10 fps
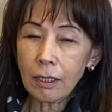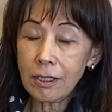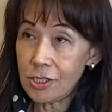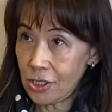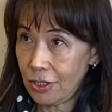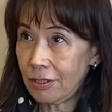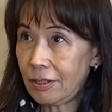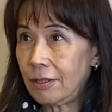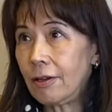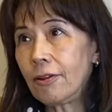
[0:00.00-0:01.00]
This year,
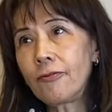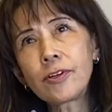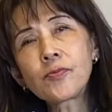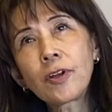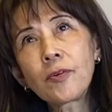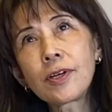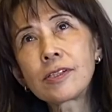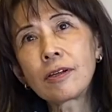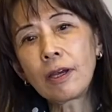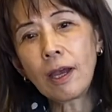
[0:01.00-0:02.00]
the first
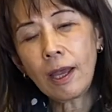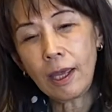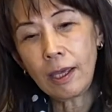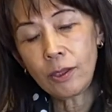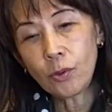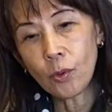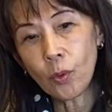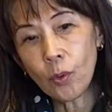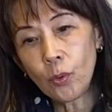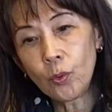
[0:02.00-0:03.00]
prize was
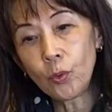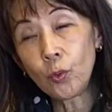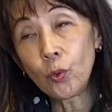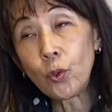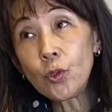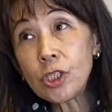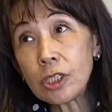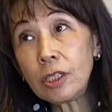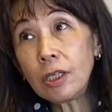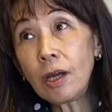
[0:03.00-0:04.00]

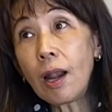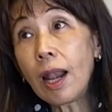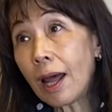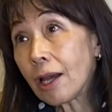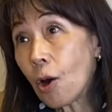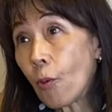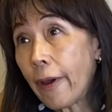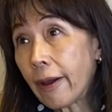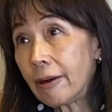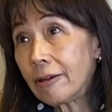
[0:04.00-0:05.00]
urushi
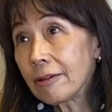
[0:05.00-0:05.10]
lacquerware.